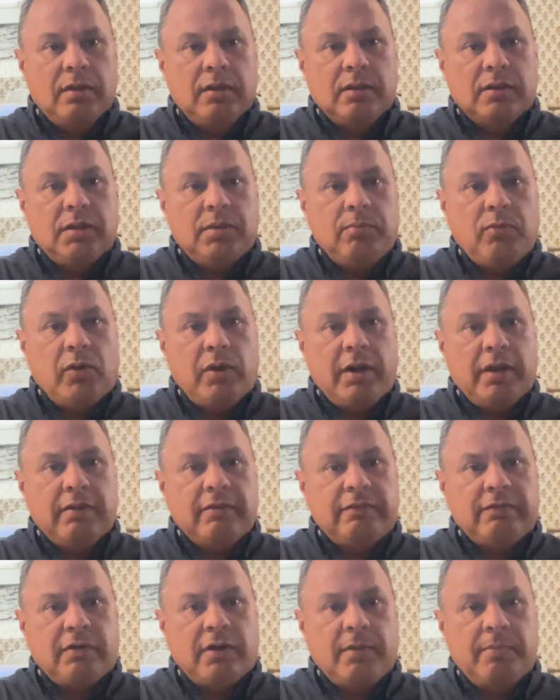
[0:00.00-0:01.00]
Good morning
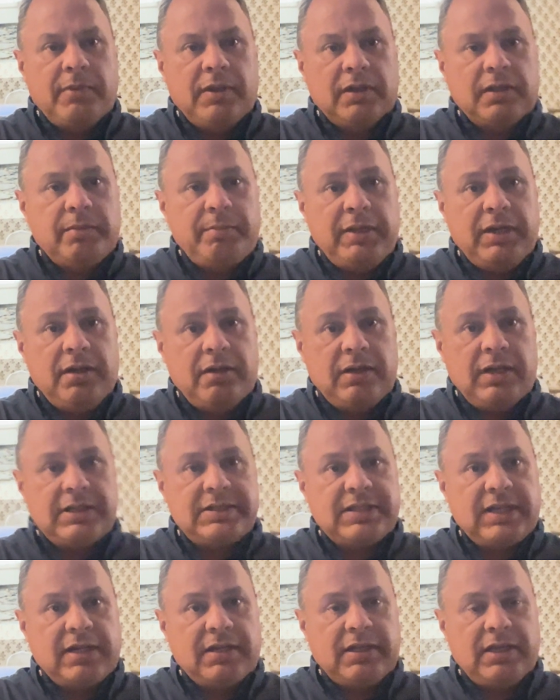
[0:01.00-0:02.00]
from the Camino de
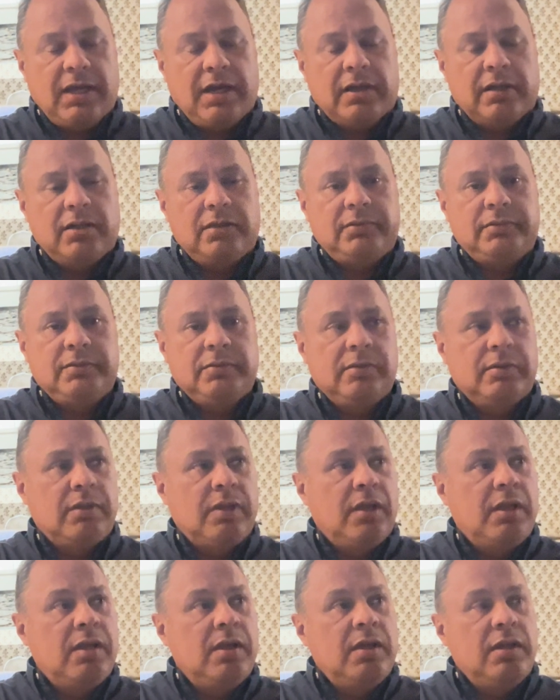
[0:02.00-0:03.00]
Santiago,
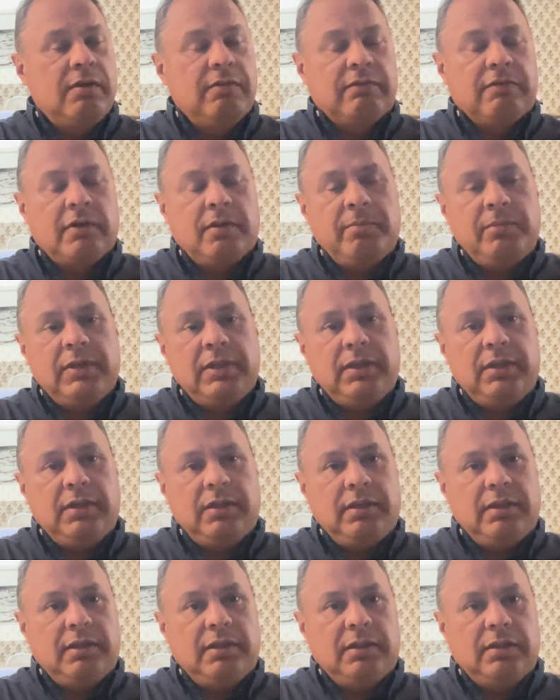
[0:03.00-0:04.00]
from
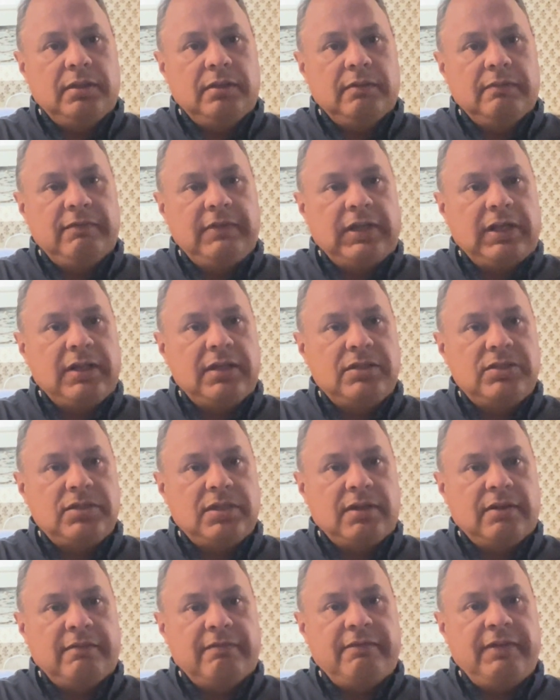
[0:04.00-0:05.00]
the village
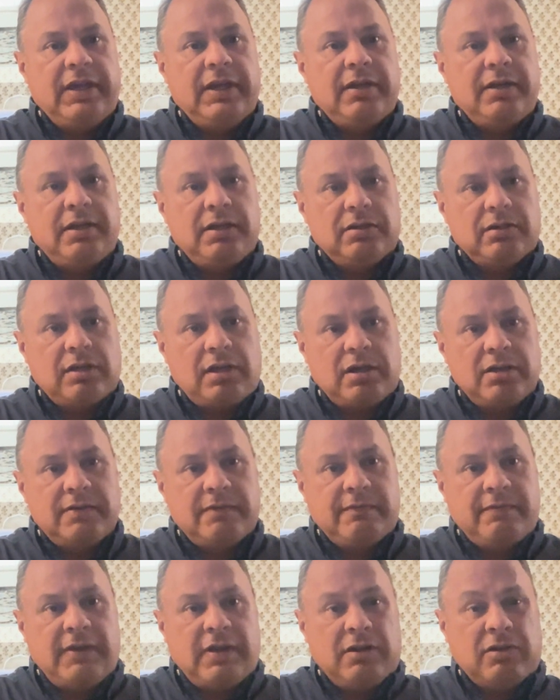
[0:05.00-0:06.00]
of Vega del
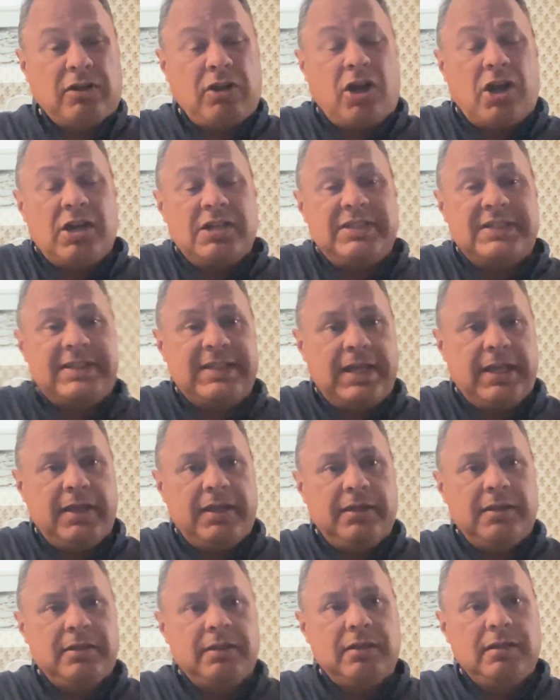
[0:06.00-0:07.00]

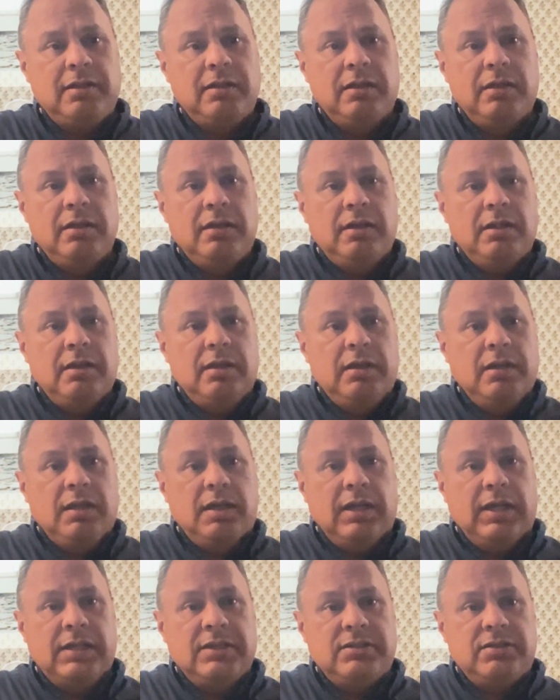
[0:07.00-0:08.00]
Valcarce.
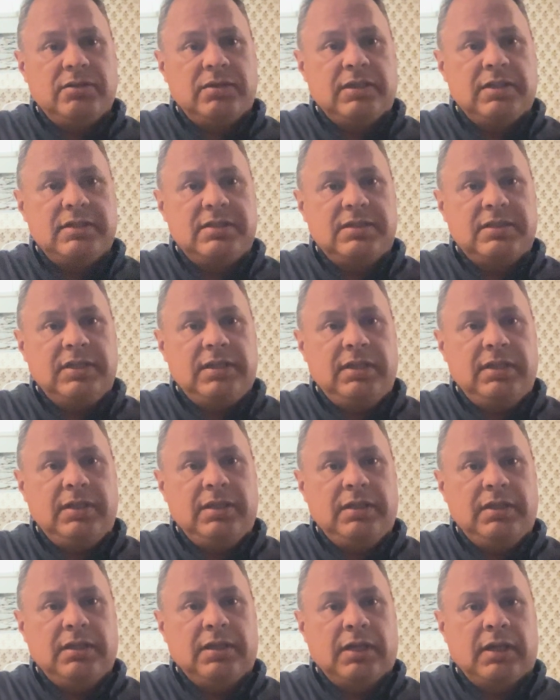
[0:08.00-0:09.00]
As you can
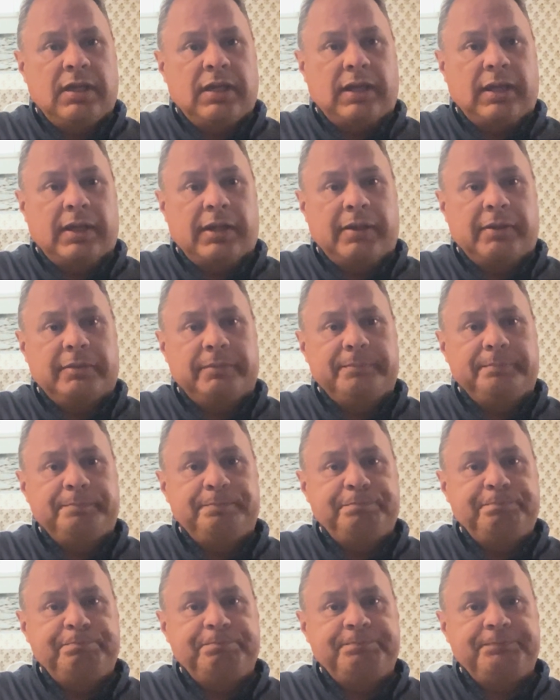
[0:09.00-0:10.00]
see,
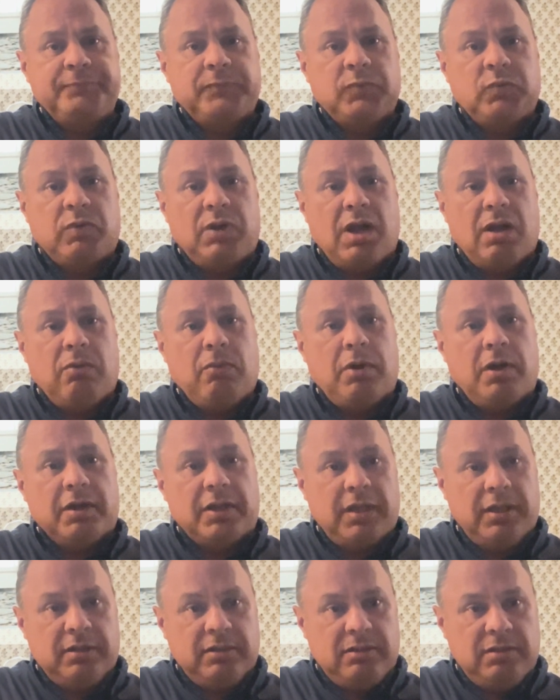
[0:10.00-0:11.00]
we're not
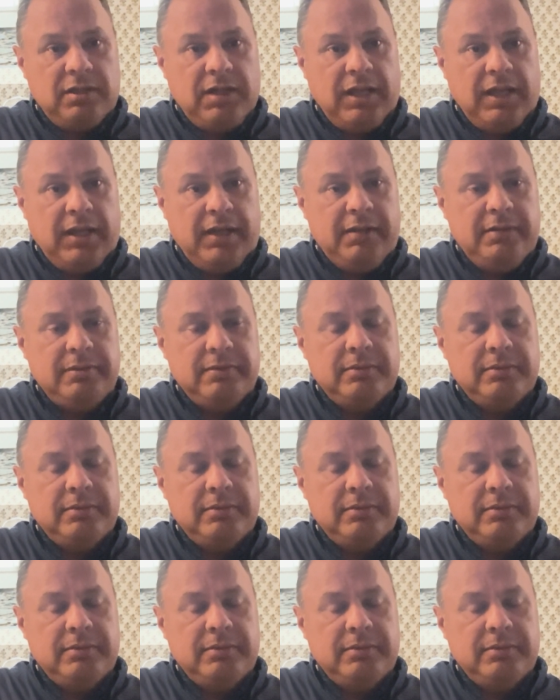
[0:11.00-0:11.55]
walking today.